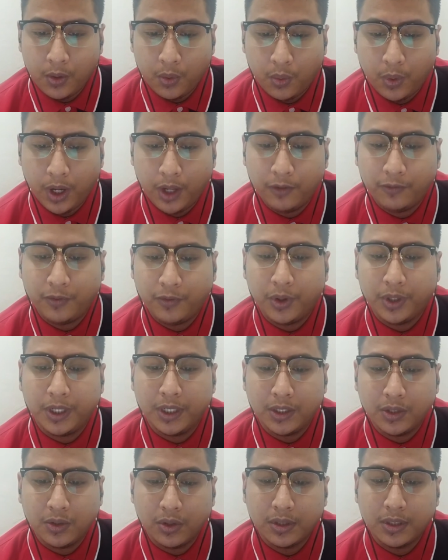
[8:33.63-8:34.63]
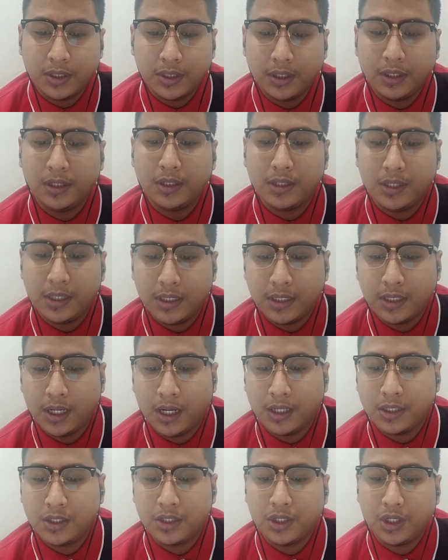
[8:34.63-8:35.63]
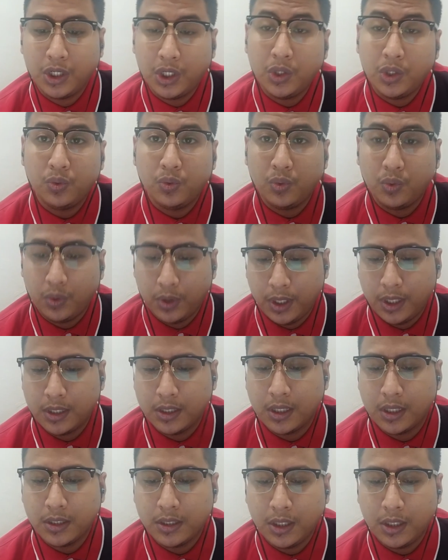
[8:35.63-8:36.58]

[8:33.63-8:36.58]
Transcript: while for the total discharge Q is